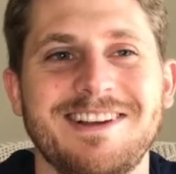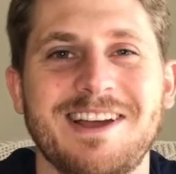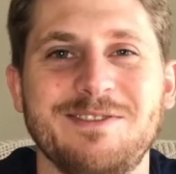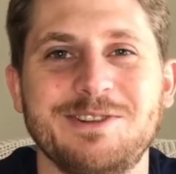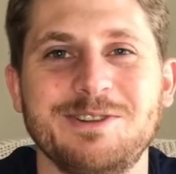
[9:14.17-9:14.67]

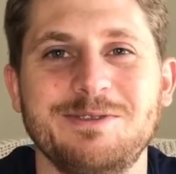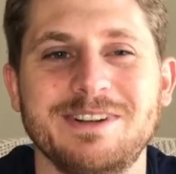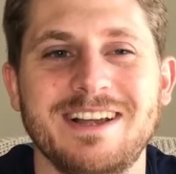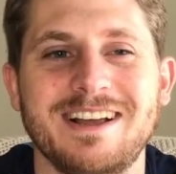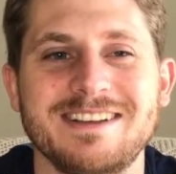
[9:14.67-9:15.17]
Have a good one,
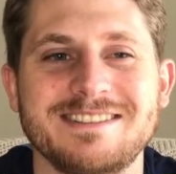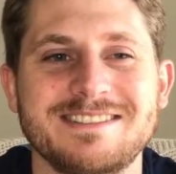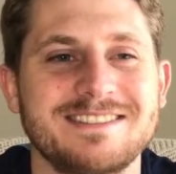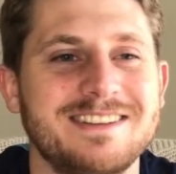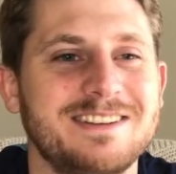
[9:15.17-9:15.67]

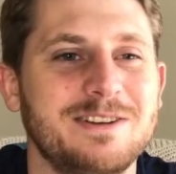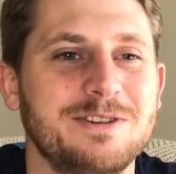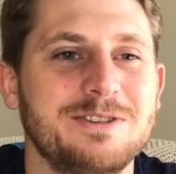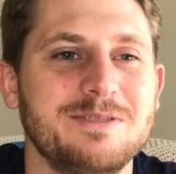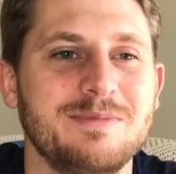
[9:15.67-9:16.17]
guys. Go
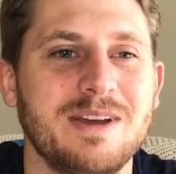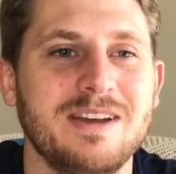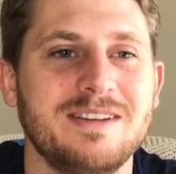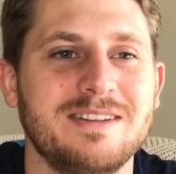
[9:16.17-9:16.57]
Green Bay.